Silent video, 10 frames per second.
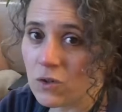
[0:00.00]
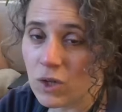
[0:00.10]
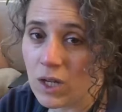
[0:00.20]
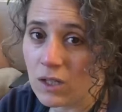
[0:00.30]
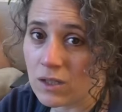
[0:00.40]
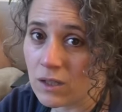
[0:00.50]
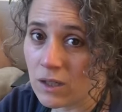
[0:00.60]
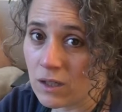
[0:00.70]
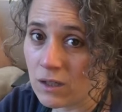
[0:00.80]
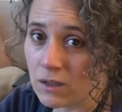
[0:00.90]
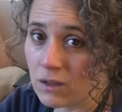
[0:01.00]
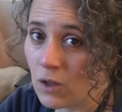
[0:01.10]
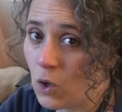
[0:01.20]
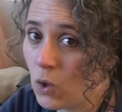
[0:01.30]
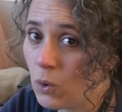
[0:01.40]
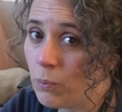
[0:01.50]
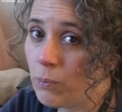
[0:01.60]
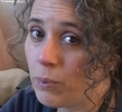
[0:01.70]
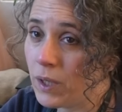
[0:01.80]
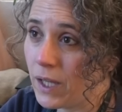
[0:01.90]
great, the, the
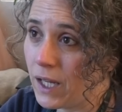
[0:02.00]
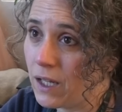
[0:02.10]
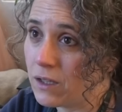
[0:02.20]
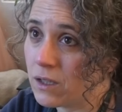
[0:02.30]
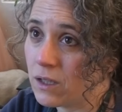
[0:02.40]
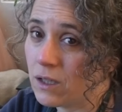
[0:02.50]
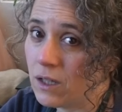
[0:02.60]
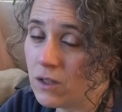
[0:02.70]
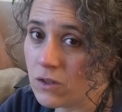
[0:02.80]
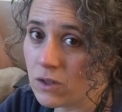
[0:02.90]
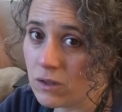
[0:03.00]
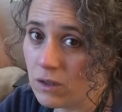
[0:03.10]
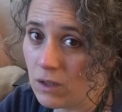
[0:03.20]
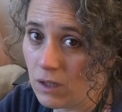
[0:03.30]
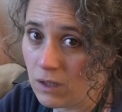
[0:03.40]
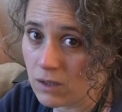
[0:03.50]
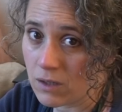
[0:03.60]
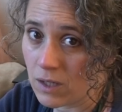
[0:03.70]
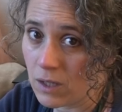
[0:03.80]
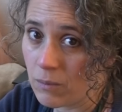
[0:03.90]
whole plant is,
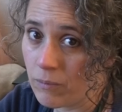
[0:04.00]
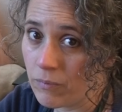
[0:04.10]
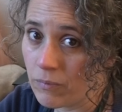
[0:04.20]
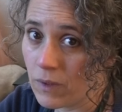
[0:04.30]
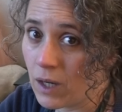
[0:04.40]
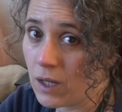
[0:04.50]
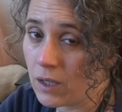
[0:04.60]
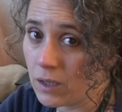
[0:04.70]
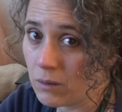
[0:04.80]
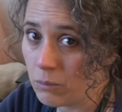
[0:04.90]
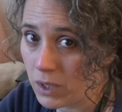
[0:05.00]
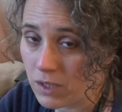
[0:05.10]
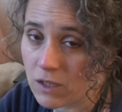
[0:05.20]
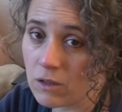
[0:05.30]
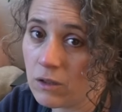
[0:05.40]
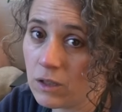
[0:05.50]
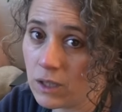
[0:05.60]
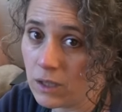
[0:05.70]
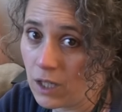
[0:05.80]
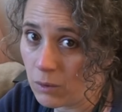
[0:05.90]
is um, got
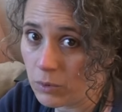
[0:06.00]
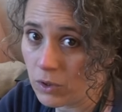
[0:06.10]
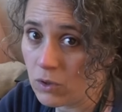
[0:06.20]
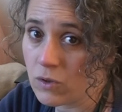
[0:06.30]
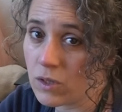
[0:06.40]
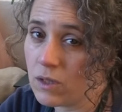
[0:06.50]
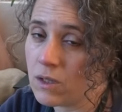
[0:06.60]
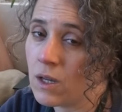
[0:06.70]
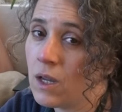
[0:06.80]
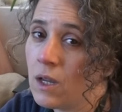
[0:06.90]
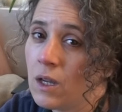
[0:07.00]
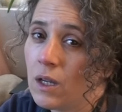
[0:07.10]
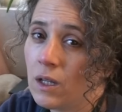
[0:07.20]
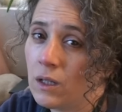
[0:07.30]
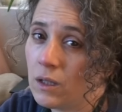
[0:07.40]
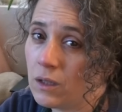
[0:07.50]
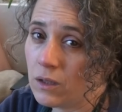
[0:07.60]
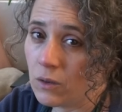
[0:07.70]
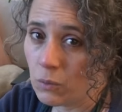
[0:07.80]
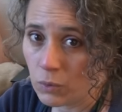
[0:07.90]
medicinal edible uses. Uh,
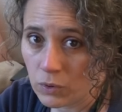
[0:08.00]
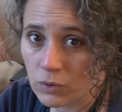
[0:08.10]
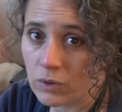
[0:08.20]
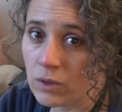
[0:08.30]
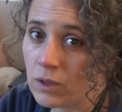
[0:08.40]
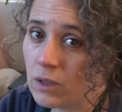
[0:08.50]
the root,